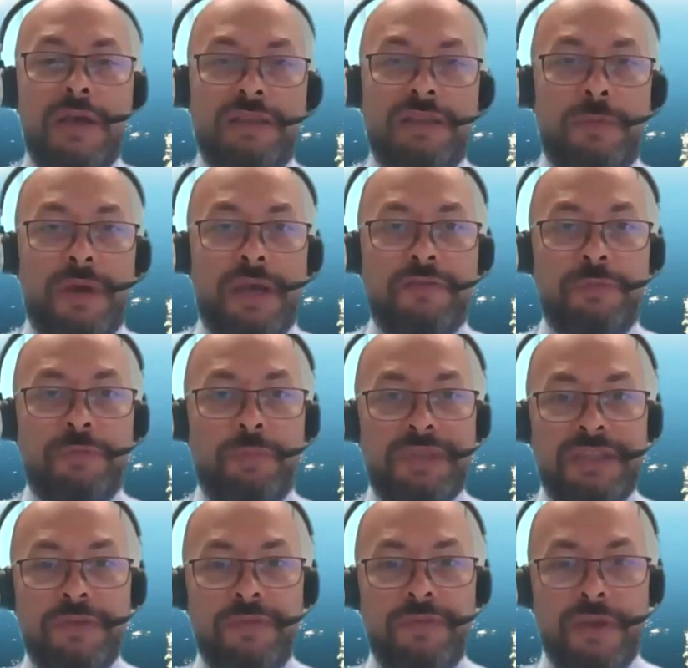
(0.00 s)
They might have
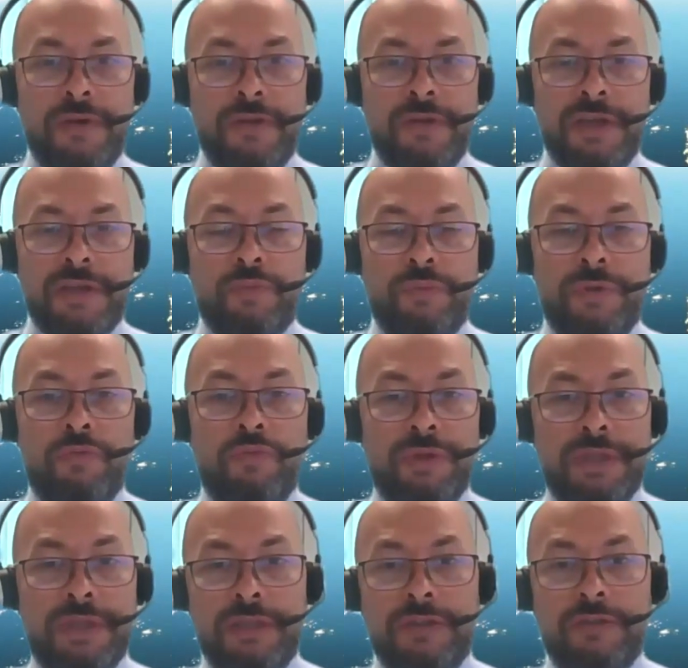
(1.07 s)
specific areas where we
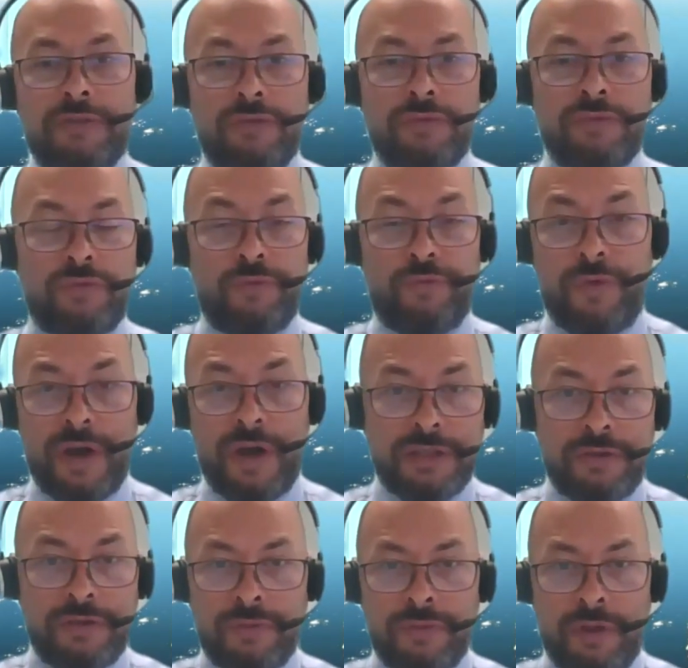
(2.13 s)
will need to
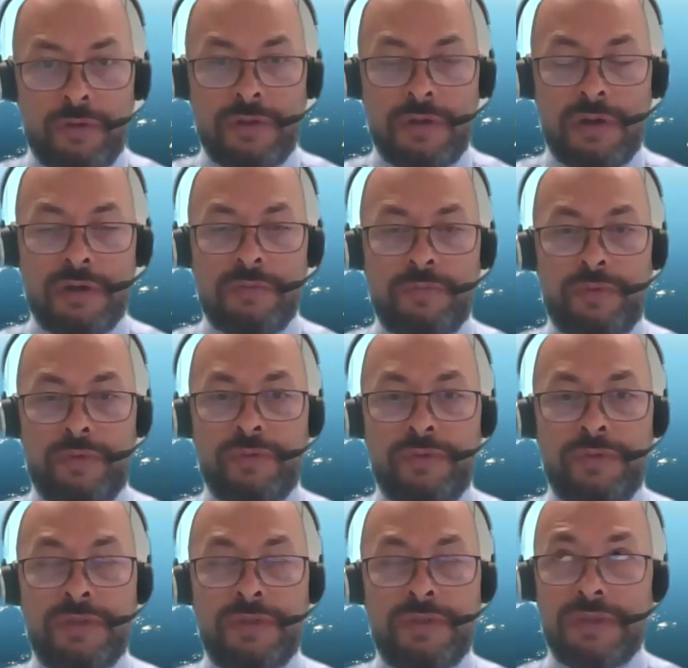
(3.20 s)
fine-tune our current
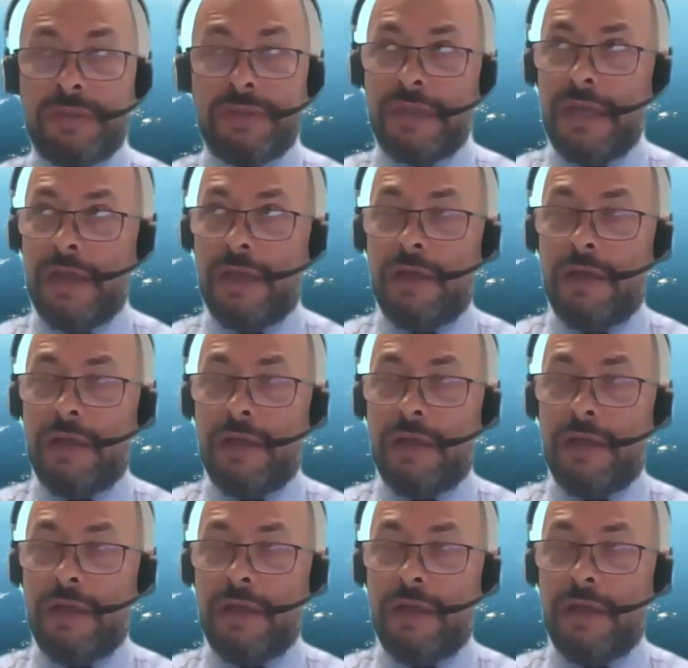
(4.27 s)
processes.